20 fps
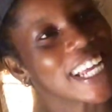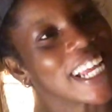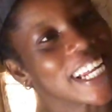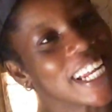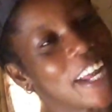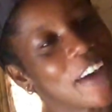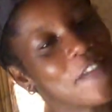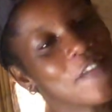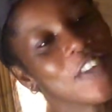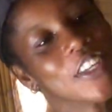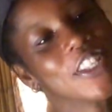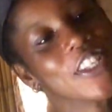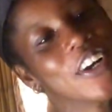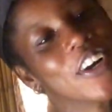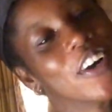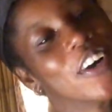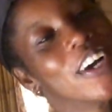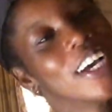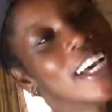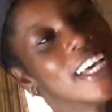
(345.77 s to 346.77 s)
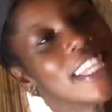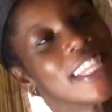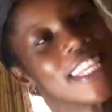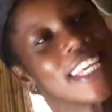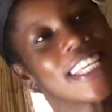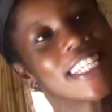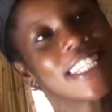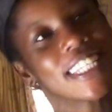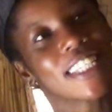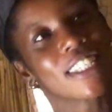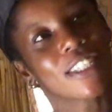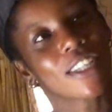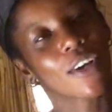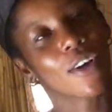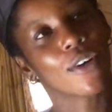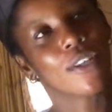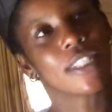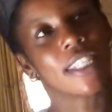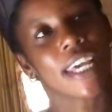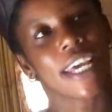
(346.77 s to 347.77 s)
and let me know. This is
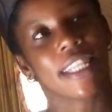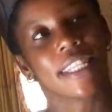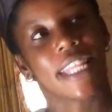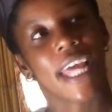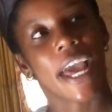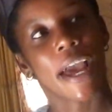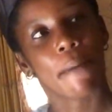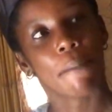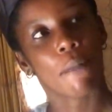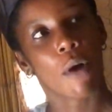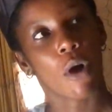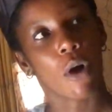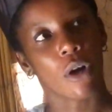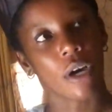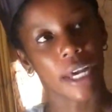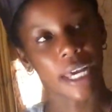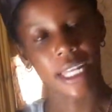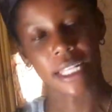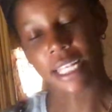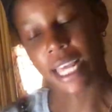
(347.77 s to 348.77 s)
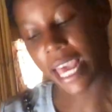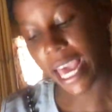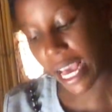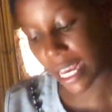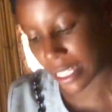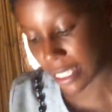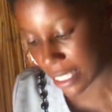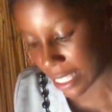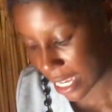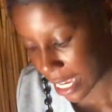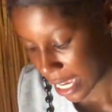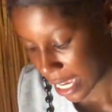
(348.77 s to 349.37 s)
called a demo or an X.